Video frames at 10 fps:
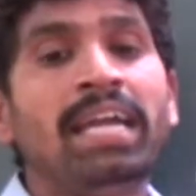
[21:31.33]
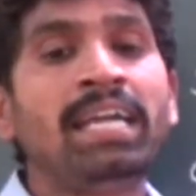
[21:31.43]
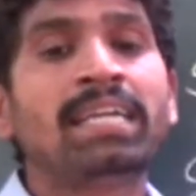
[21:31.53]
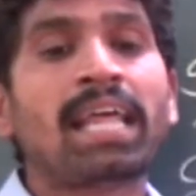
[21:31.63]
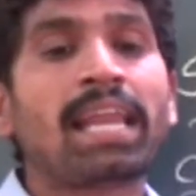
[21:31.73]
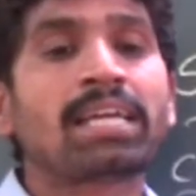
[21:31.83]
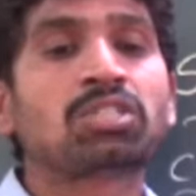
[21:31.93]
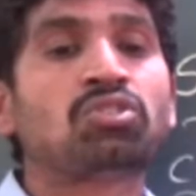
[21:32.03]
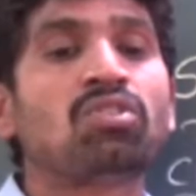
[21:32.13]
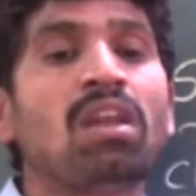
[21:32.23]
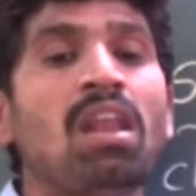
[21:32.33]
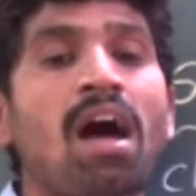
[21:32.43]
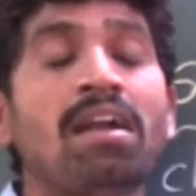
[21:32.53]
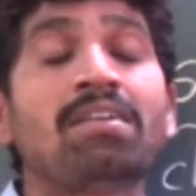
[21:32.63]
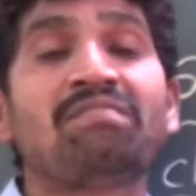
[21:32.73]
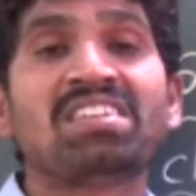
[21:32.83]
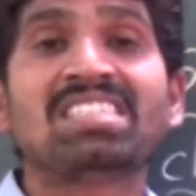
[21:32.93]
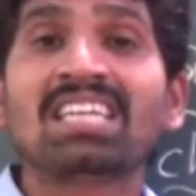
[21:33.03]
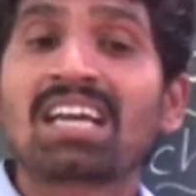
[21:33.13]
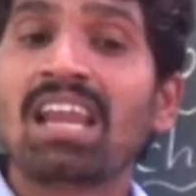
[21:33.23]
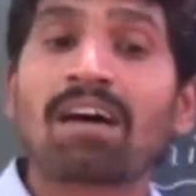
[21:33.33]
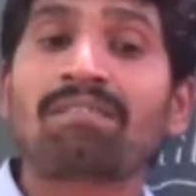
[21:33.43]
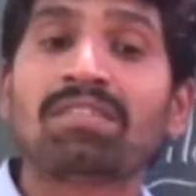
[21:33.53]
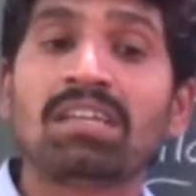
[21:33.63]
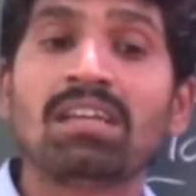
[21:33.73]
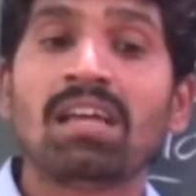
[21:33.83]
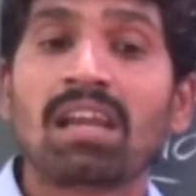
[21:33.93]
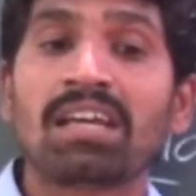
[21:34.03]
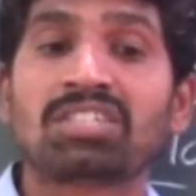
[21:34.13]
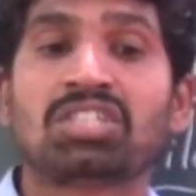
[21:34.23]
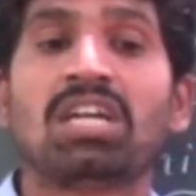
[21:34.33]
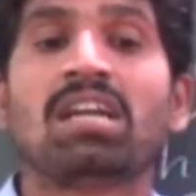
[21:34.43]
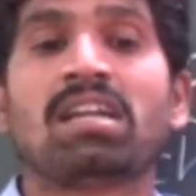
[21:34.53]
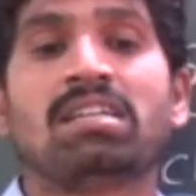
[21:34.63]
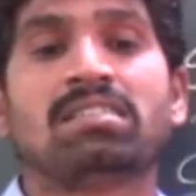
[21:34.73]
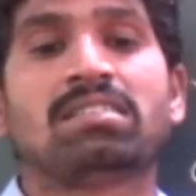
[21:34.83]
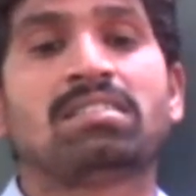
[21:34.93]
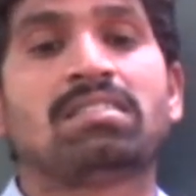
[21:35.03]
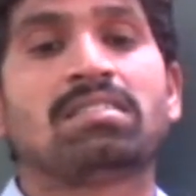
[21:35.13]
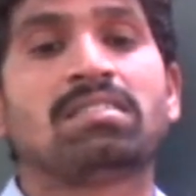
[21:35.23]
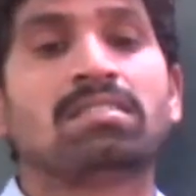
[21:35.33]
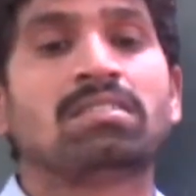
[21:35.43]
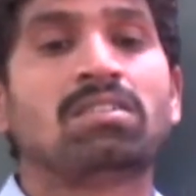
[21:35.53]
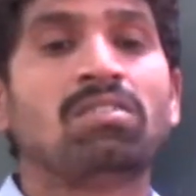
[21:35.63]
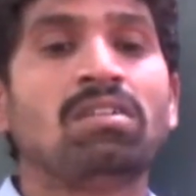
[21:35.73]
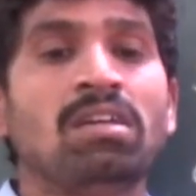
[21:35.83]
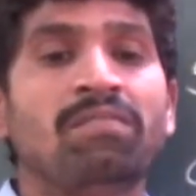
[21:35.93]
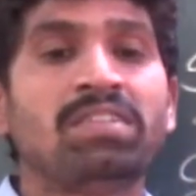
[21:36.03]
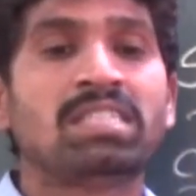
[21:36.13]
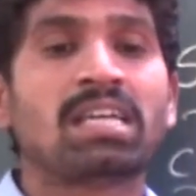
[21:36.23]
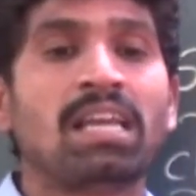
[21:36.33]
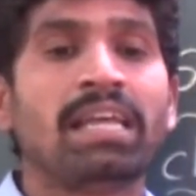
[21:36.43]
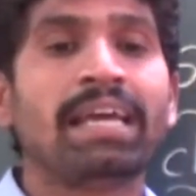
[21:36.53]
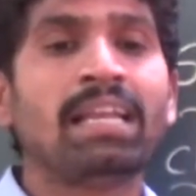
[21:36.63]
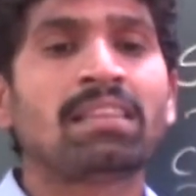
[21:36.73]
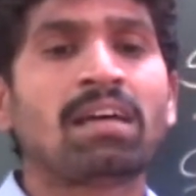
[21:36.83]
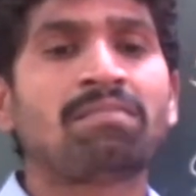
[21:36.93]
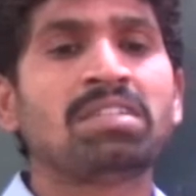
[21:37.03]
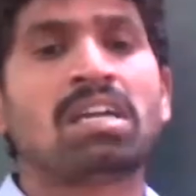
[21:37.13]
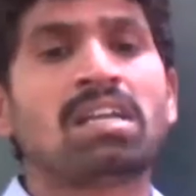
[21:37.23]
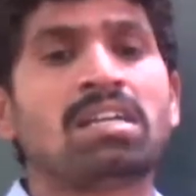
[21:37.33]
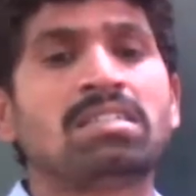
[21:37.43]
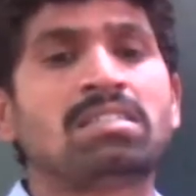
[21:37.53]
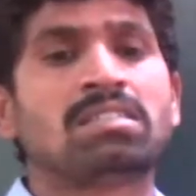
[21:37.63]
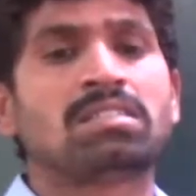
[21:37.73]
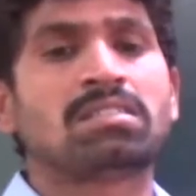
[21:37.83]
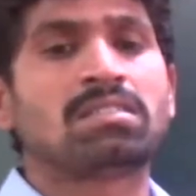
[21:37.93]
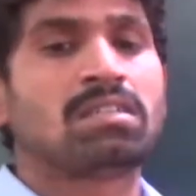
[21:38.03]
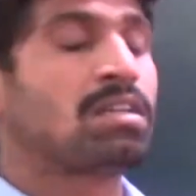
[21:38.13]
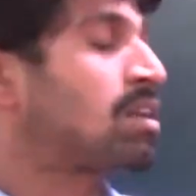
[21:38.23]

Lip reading: intellectual and physical of the like children's physical health of the children's.